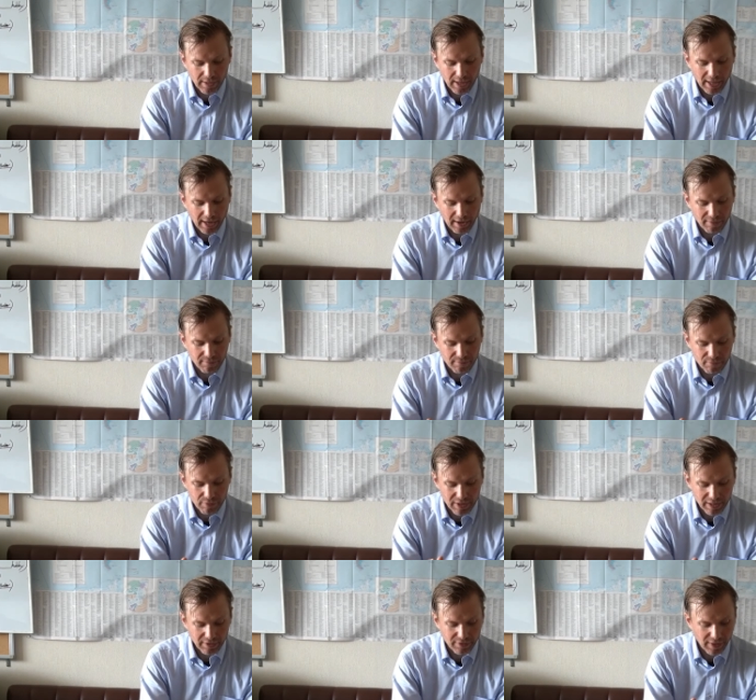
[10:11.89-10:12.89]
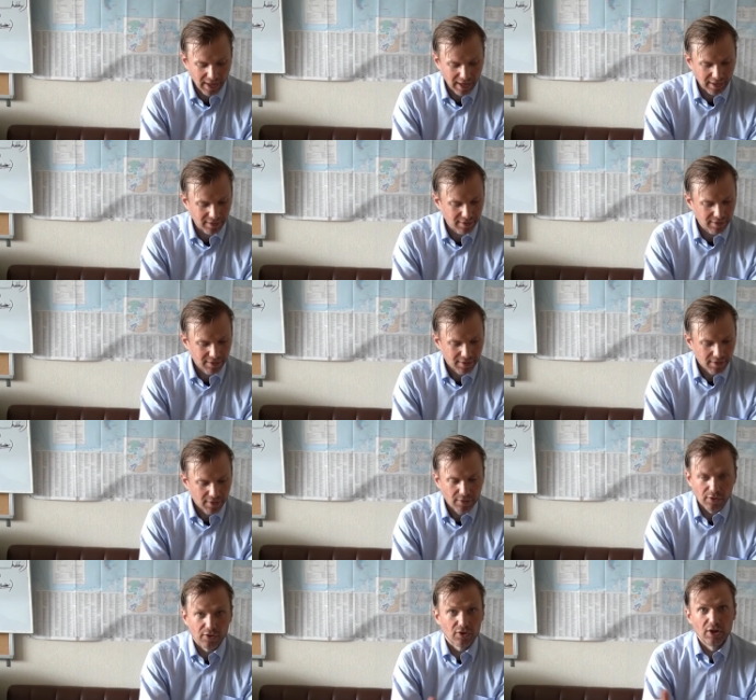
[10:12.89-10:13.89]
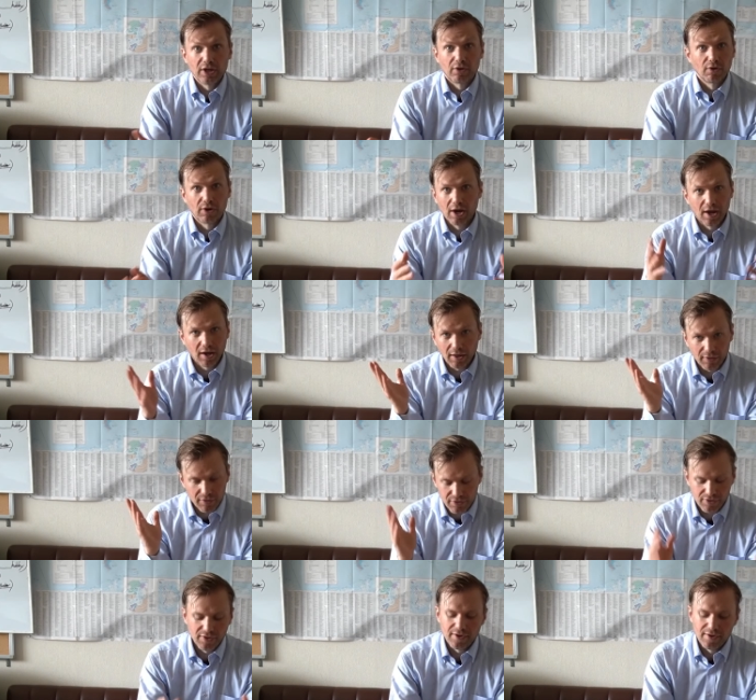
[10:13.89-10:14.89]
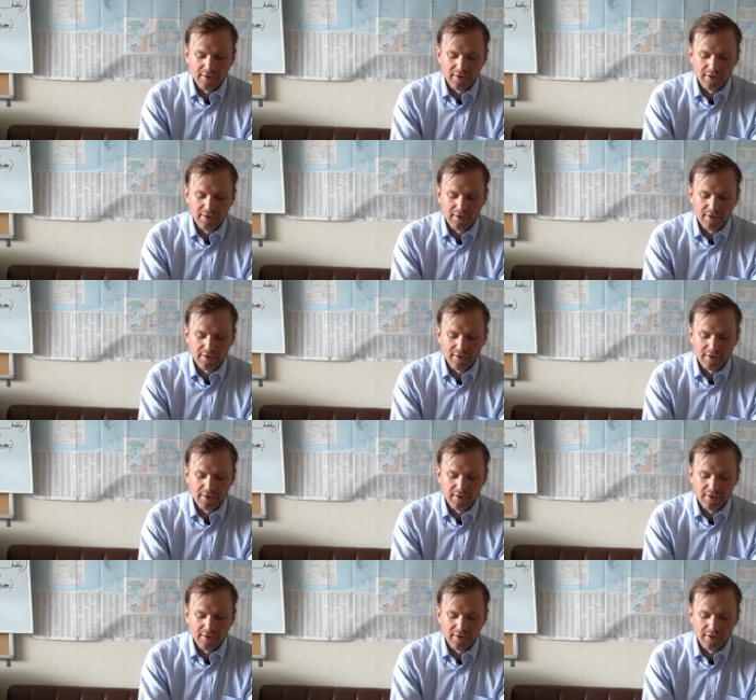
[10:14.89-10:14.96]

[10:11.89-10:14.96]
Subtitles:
and I really thank the sneaker gods